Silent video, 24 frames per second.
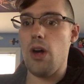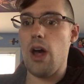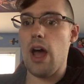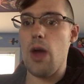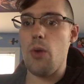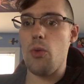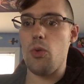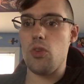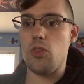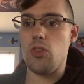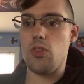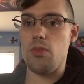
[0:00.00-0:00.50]
I
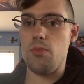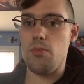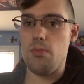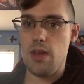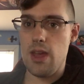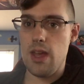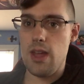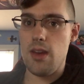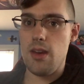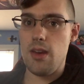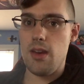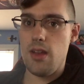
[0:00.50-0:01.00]
will
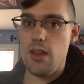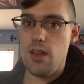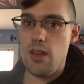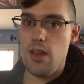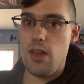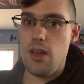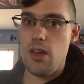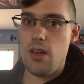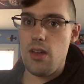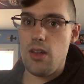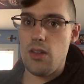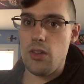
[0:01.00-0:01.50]
submit
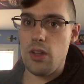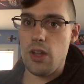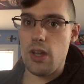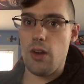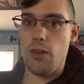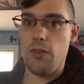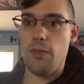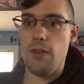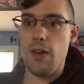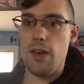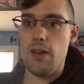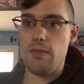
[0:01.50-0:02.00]

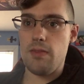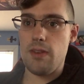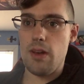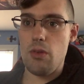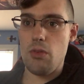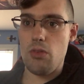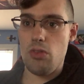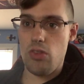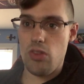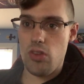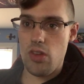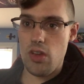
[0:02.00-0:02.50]
Lego Fan File
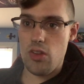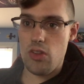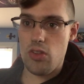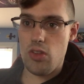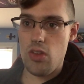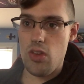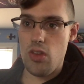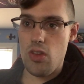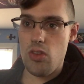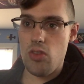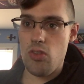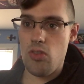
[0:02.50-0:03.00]

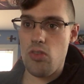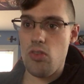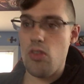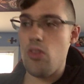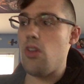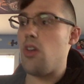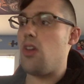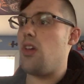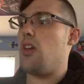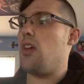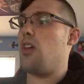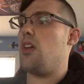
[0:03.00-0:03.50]
6's
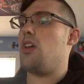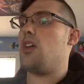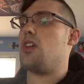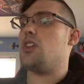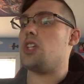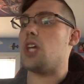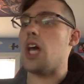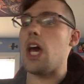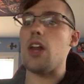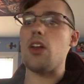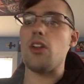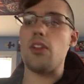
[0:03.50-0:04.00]

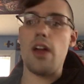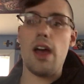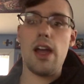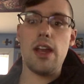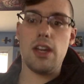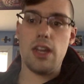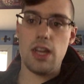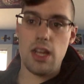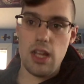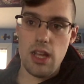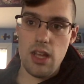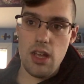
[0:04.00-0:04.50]
channel
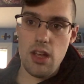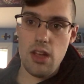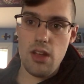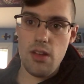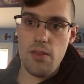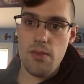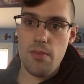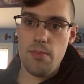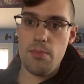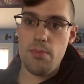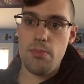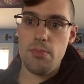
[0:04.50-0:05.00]
ID
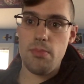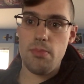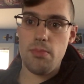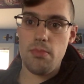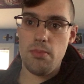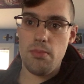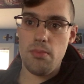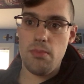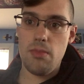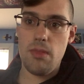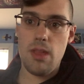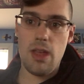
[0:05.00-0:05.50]

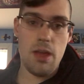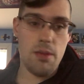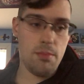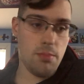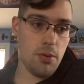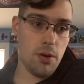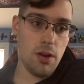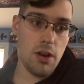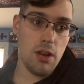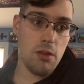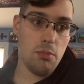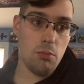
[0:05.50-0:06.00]
and
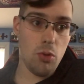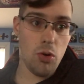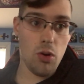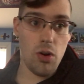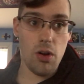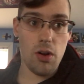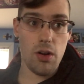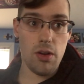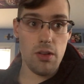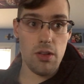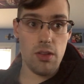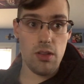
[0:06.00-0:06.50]
put in
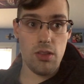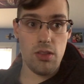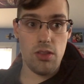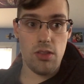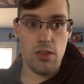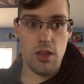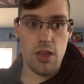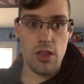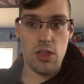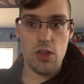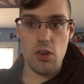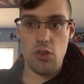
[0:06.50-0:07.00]
more
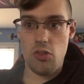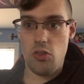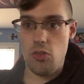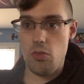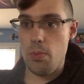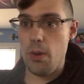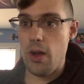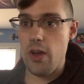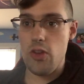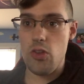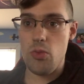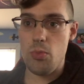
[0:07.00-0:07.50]
details as
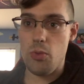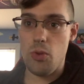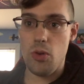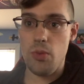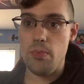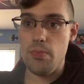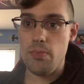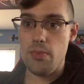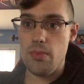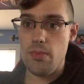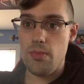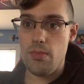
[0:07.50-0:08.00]

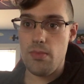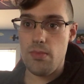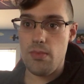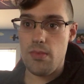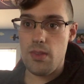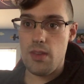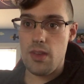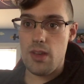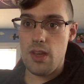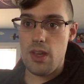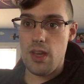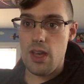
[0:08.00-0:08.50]
possible.
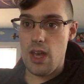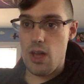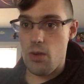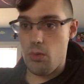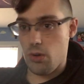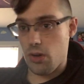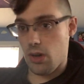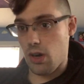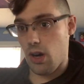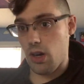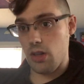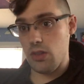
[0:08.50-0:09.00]
And
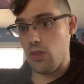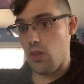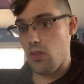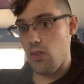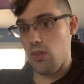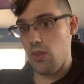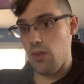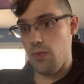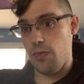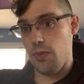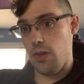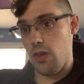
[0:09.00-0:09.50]

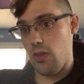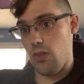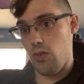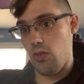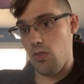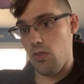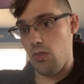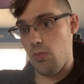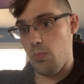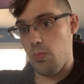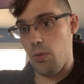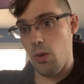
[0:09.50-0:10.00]
regardless if
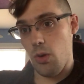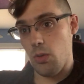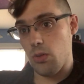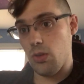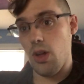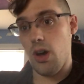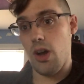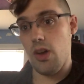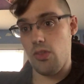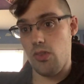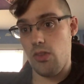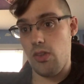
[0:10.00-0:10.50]
this
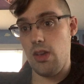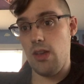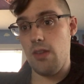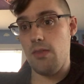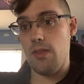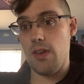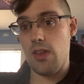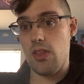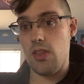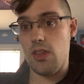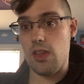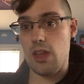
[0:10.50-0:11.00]
prolongs the
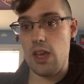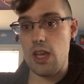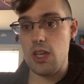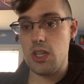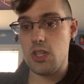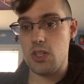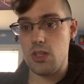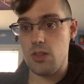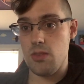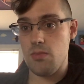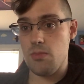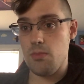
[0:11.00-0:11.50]

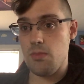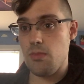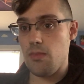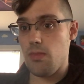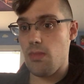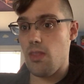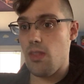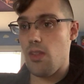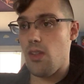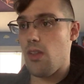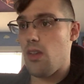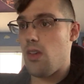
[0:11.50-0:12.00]
investigation,
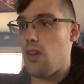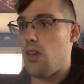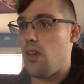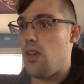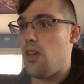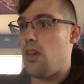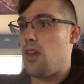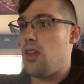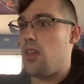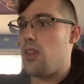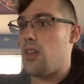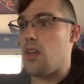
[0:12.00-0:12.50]

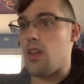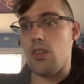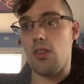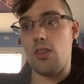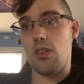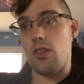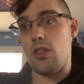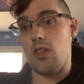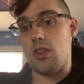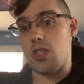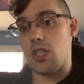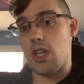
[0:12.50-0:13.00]
that's
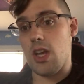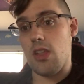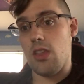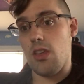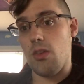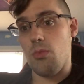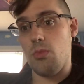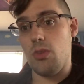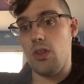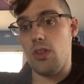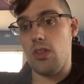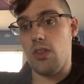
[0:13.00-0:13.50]
another chance
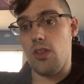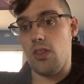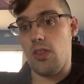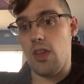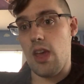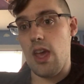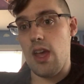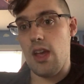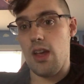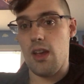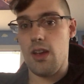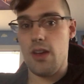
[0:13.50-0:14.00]
I'm willing to
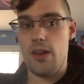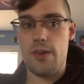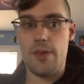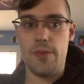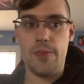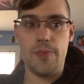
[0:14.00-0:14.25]
take.